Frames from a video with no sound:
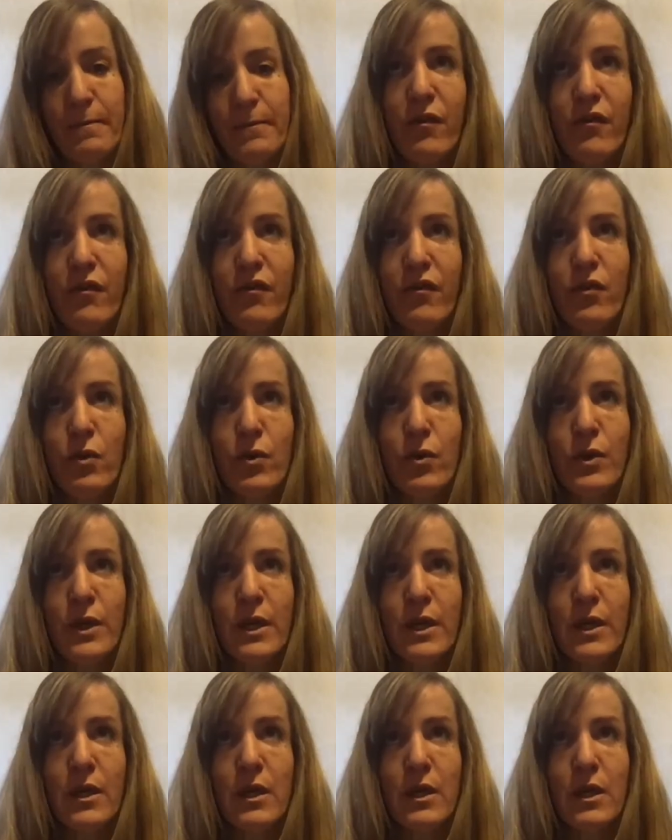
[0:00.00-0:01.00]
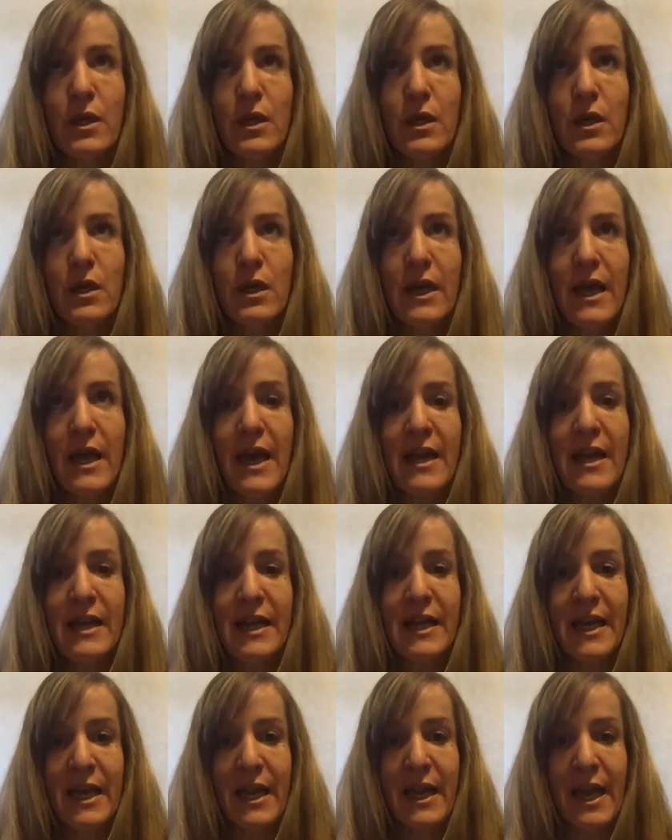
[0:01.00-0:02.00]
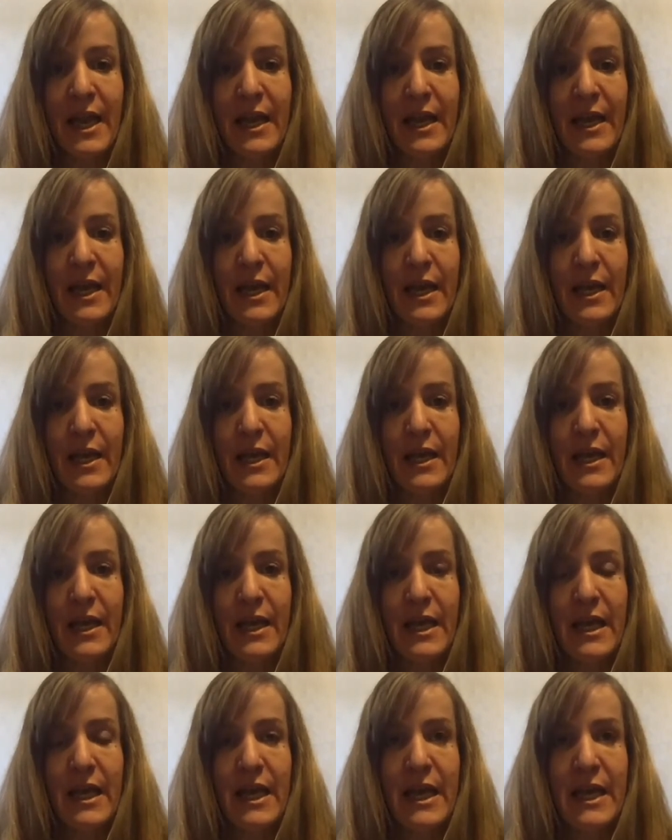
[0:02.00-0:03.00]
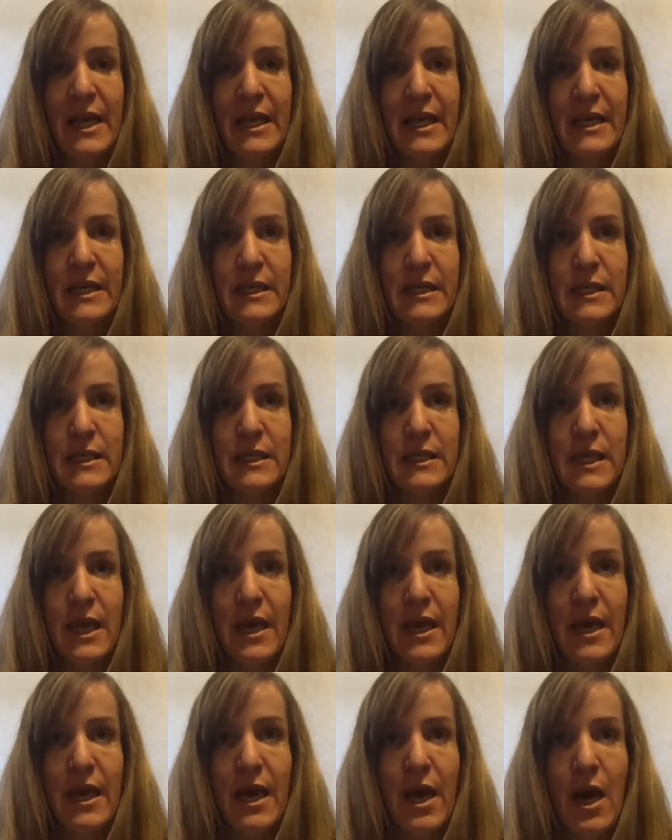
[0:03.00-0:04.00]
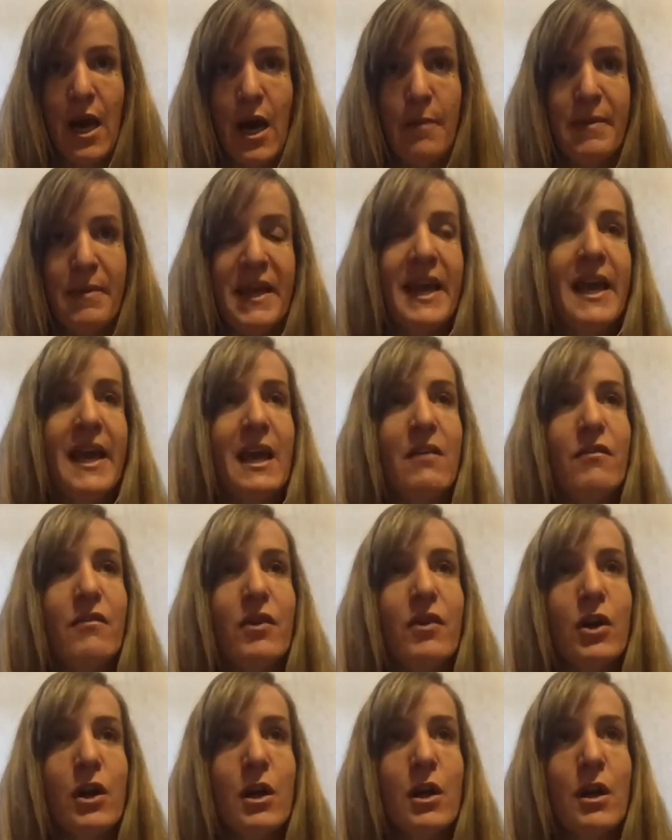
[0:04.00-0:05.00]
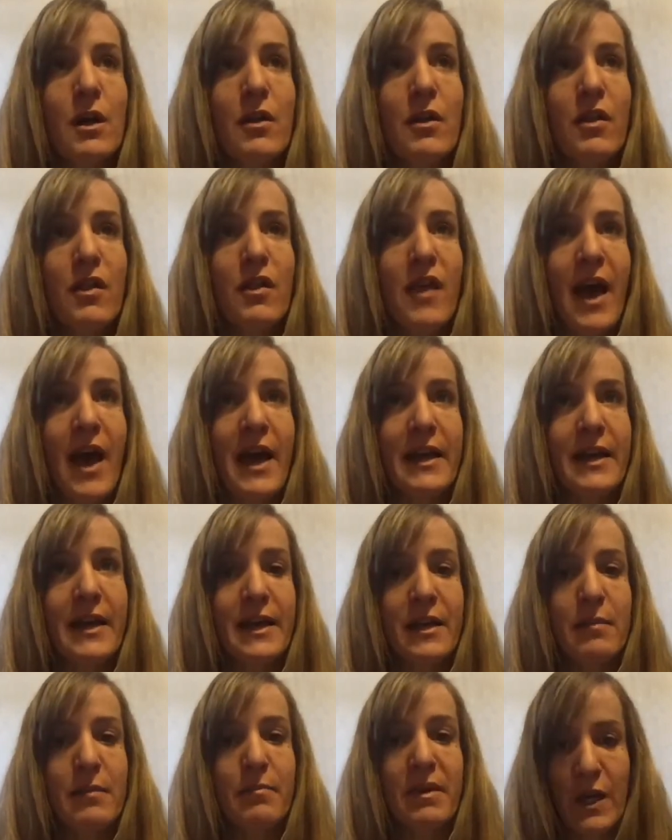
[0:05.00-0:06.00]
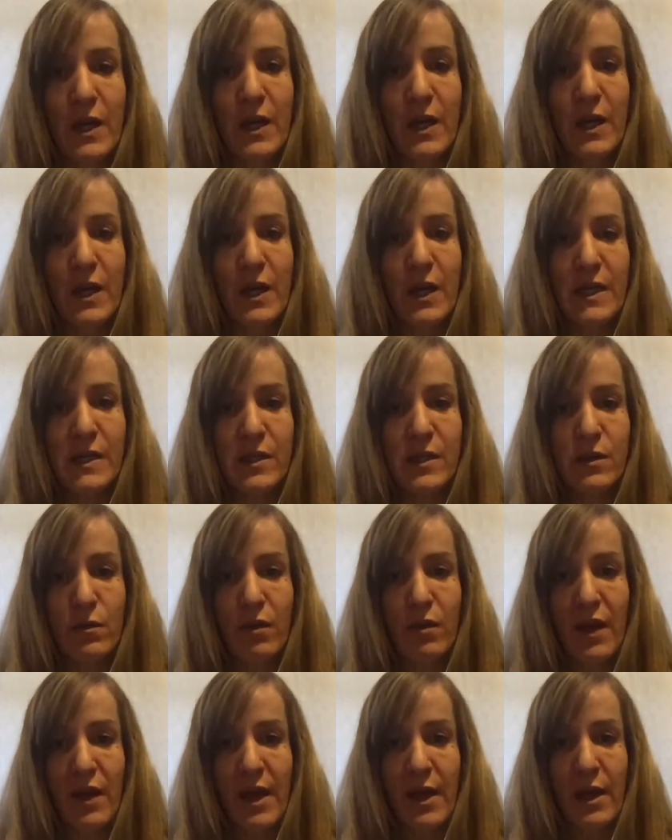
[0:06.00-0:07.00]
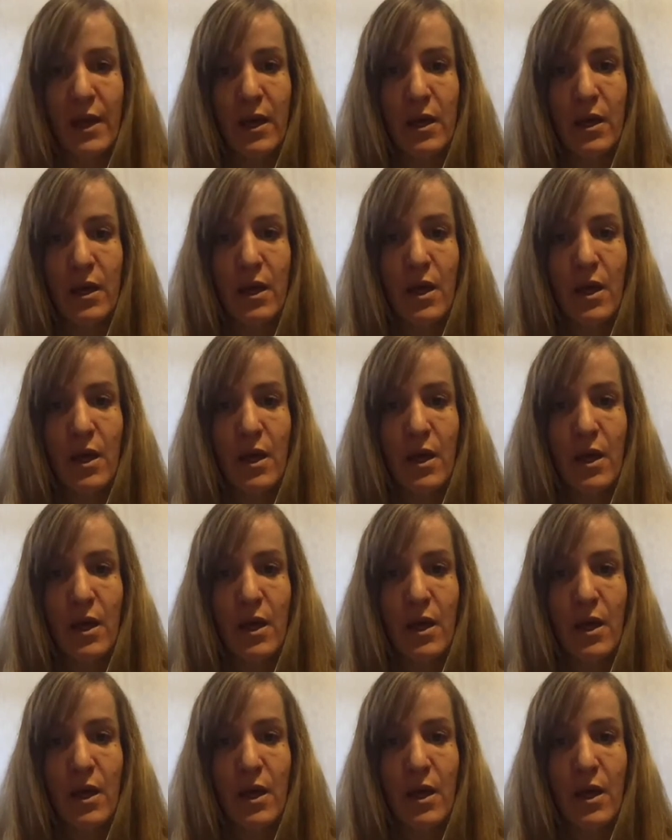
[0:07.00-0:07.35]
Food and eating is a behavior that can be very soothing